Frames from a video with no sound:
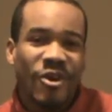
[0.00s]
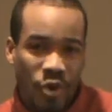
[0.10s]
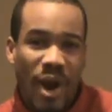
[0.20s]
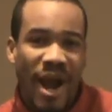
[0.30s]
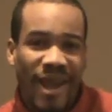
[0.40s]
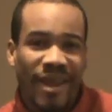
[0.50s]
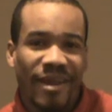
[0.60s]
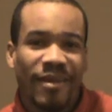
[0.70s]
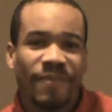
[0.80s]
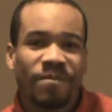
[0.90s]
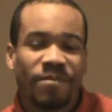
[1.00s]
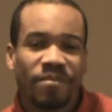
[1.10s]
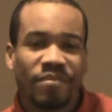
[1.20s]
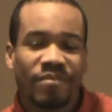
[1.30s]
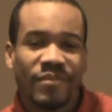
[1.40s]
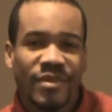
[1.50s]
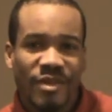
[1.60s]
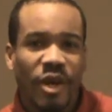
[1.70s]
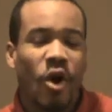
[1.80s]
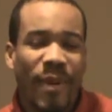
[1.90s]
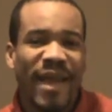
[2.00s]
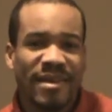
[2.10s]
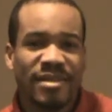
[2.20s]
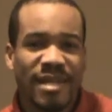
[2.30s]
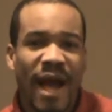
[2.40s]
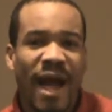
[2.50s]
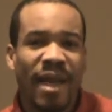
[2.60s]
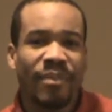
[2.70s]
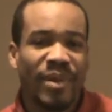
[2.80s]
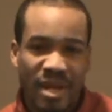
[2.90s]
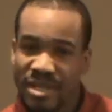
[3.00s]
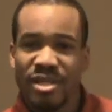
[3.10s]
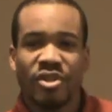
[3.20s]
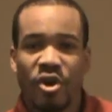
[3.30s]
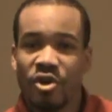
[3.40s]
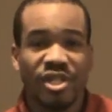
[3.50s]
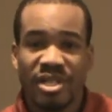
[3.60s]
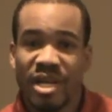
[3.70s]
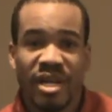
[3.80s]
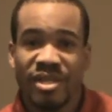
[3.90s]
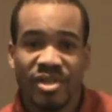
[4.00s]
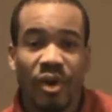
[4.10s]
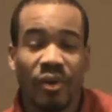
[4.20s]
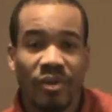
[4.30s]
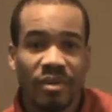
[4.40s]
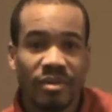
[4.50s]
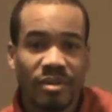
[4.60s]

crying to go back inside because this girl just took his soul.